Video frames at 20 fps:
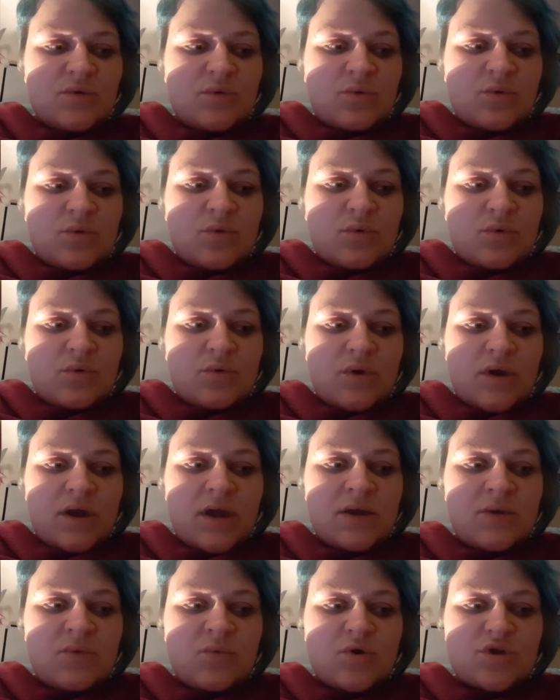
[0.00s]
or
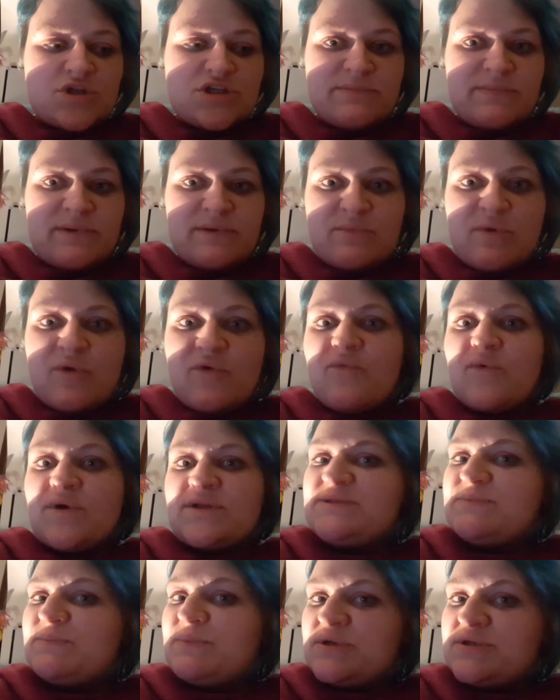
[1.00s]
watch a bit more of
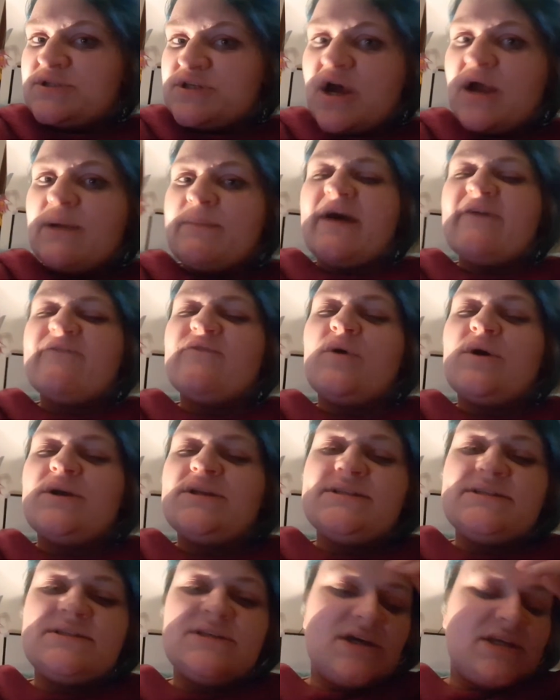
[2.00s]
Once Upon a Time. I haven't
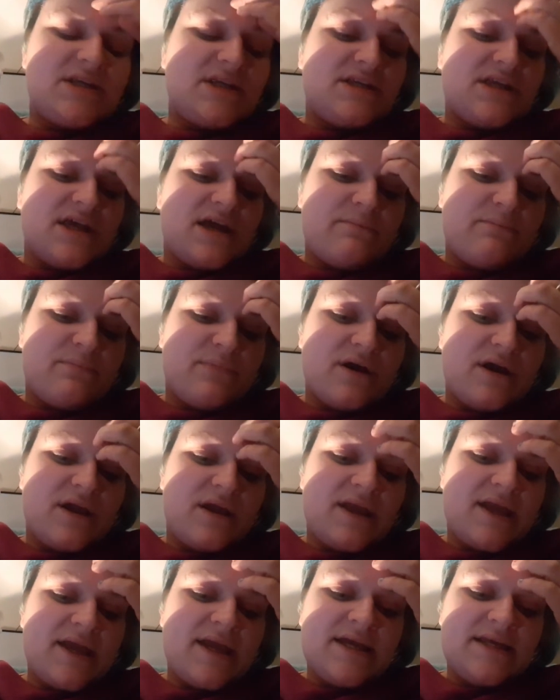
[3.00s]
quite decided yet, but
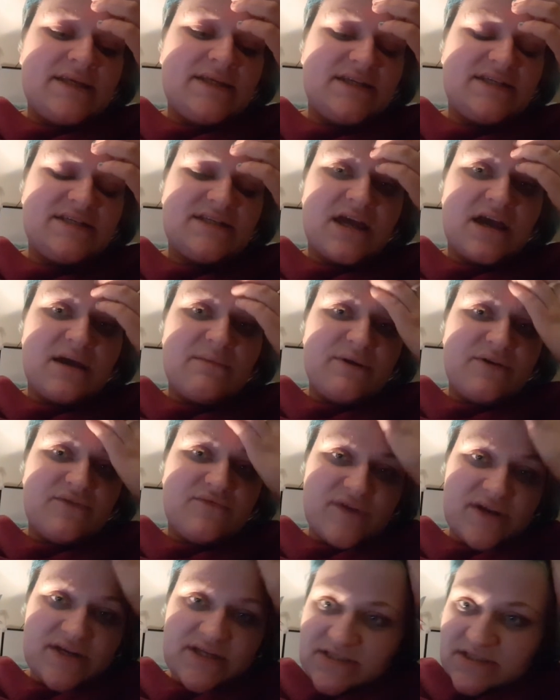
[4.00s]
I need to get a bit
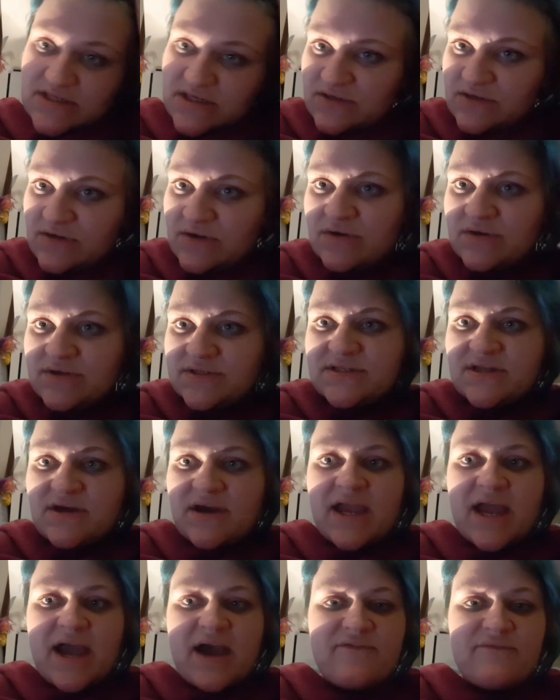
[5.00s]
of reading done because
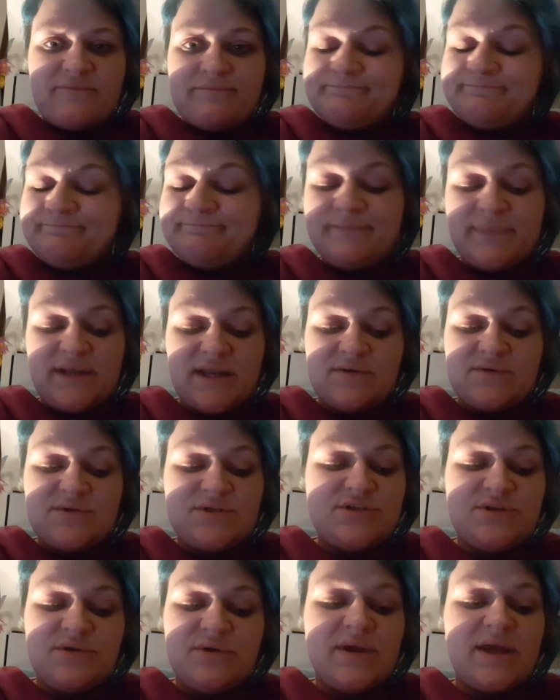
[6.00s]
I haven't been able
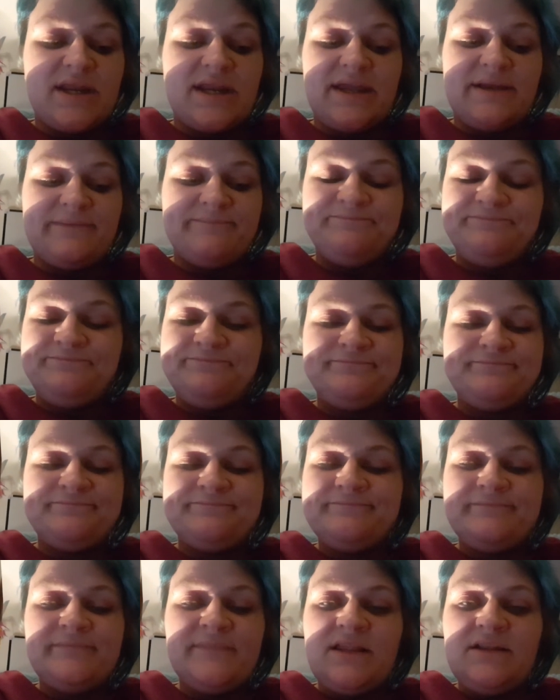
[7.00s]
to do any
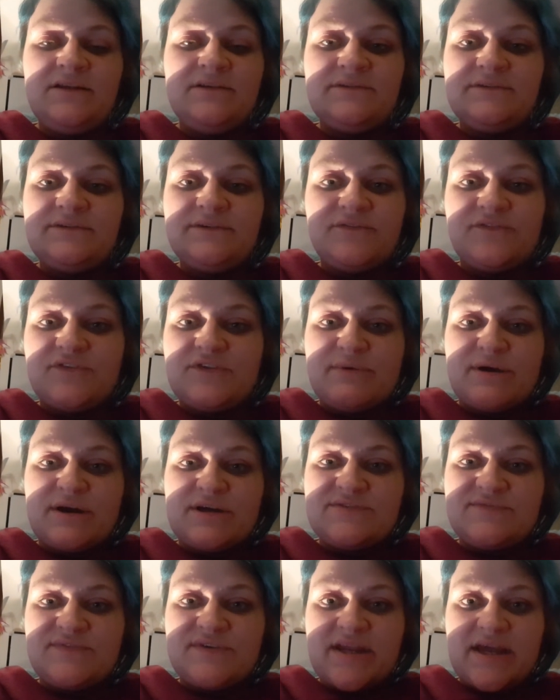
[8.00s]
for the
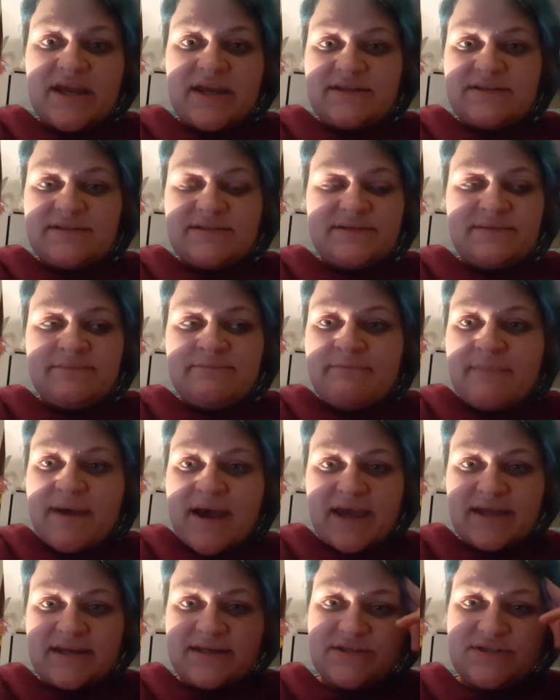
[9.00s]
past few days. My
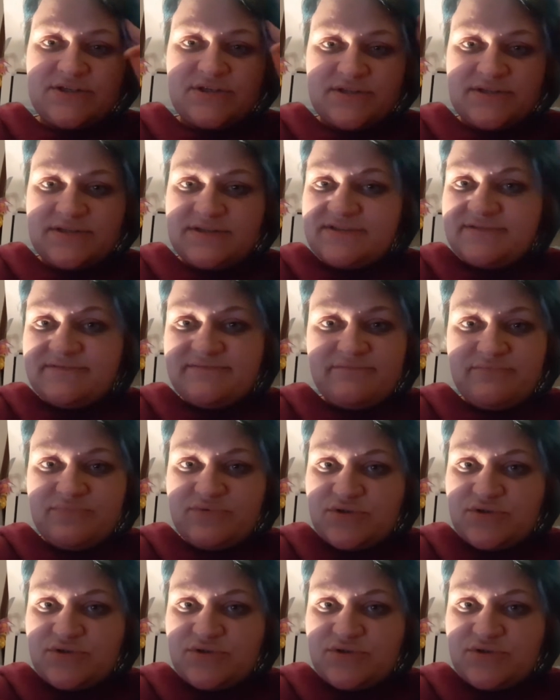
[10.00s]
head is just,